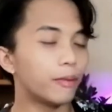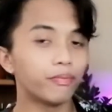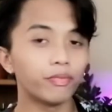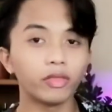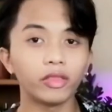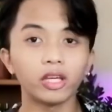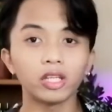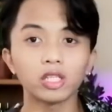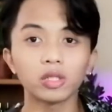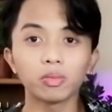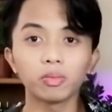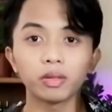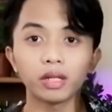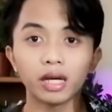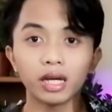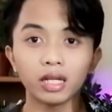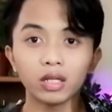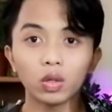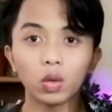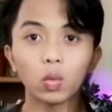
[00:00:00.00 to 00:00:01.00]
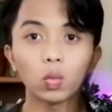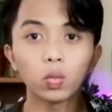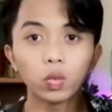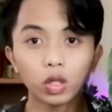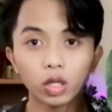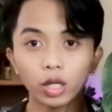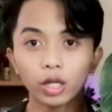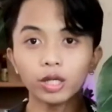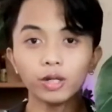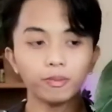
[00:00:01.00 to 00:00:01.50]
This plant
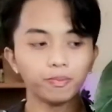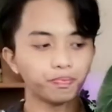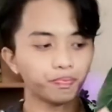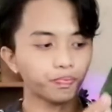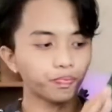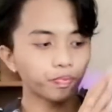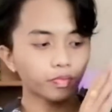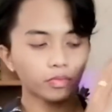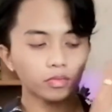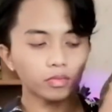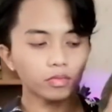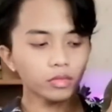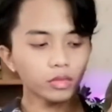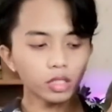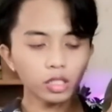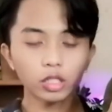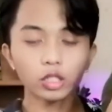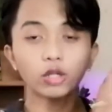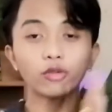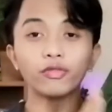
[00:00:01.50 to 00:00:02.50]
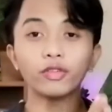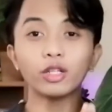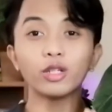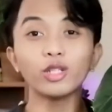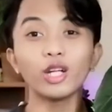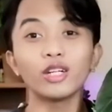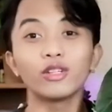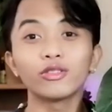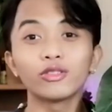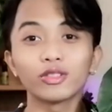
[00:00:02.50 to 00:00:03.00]
would, so
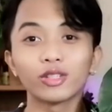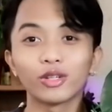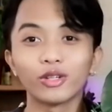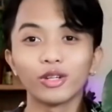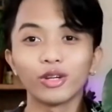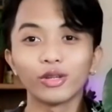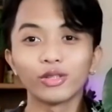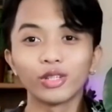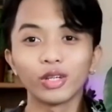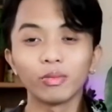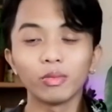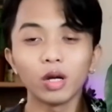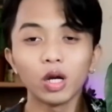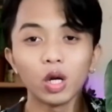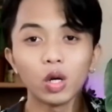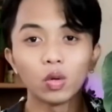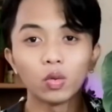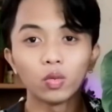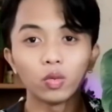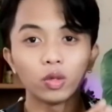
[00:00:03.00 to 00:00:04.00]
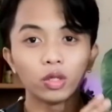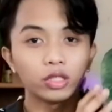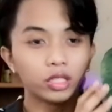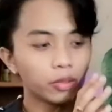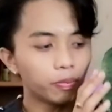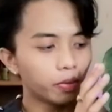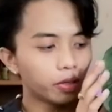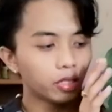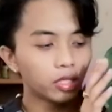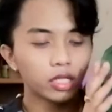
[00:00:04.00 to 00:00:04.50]
Philodendron Gloriosum would
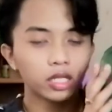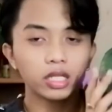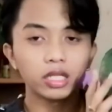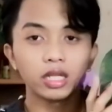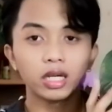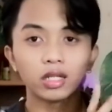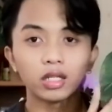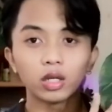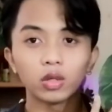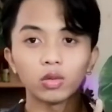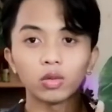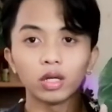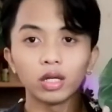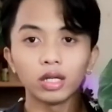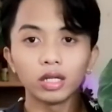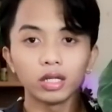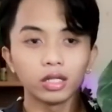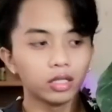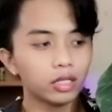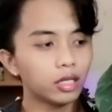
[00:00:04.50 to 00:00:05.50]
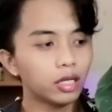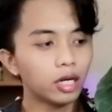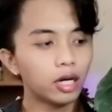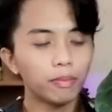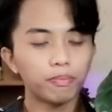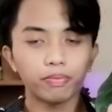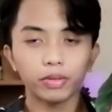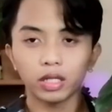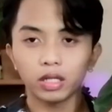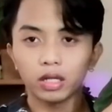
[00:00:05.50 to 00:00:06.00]
typically yellow
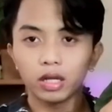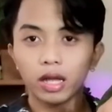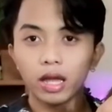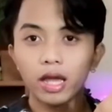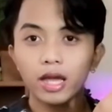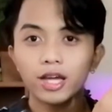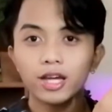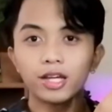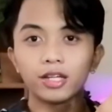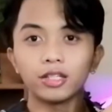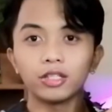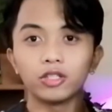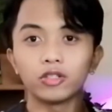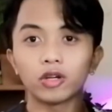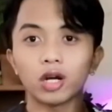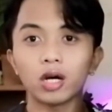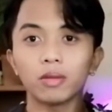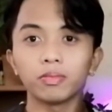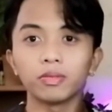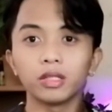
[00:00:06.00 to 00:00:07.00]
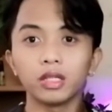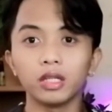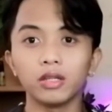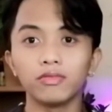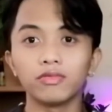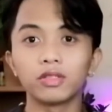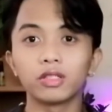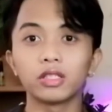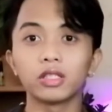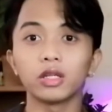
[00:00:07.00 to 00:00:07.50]
up and drop
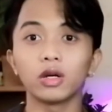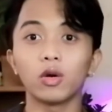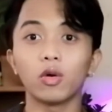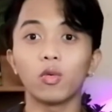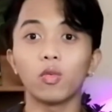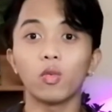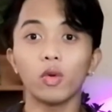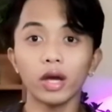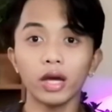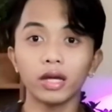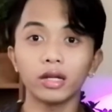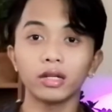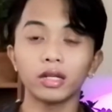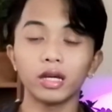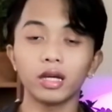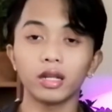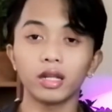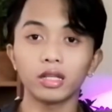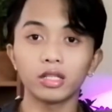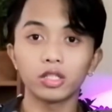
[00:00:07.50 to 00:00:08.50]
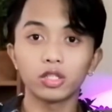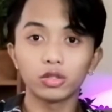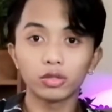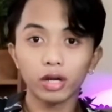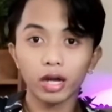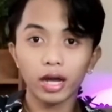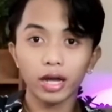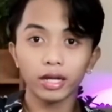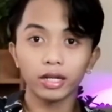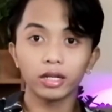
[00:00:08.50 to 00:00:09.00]
leaves when it is
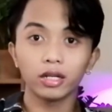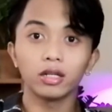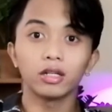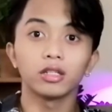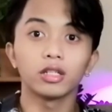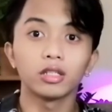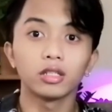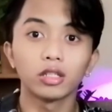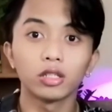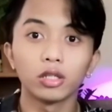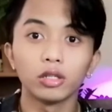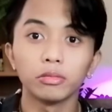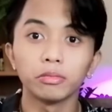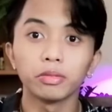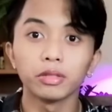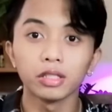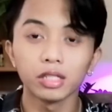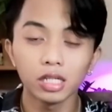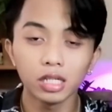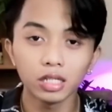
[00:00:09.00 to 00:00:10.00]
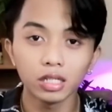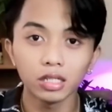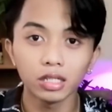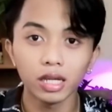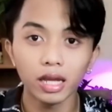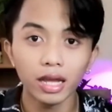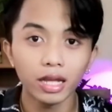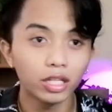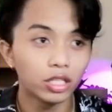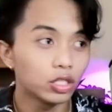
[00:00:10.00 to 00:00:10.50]
dried completely,
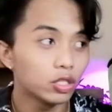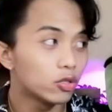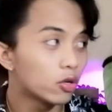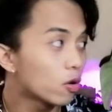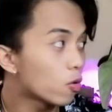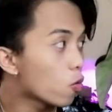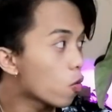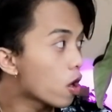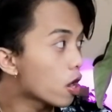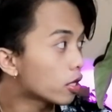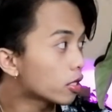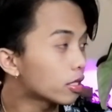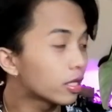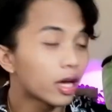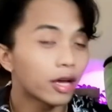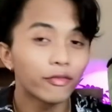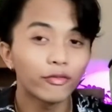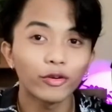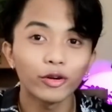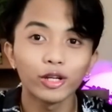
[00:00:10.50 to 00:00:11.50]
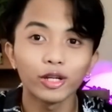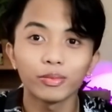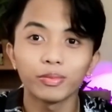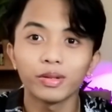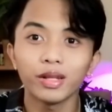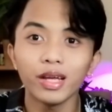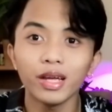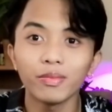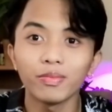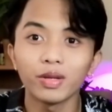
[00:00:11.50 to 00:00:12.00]
and you don't want that for your
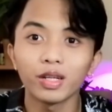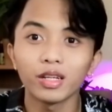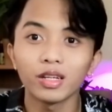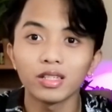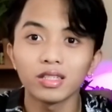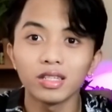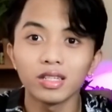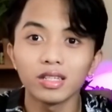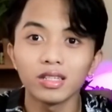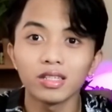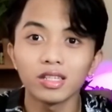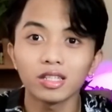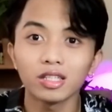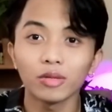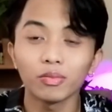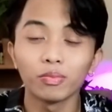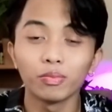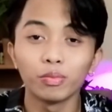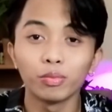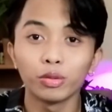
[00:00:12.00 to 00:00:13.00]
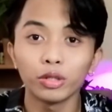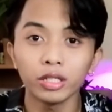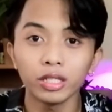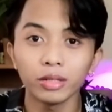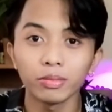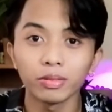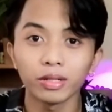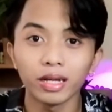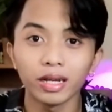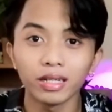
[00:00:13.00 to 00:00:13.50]
plant because it is such a pretty
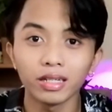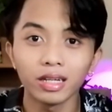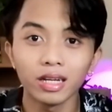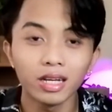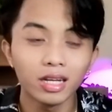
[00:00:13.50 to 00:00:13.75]
plant.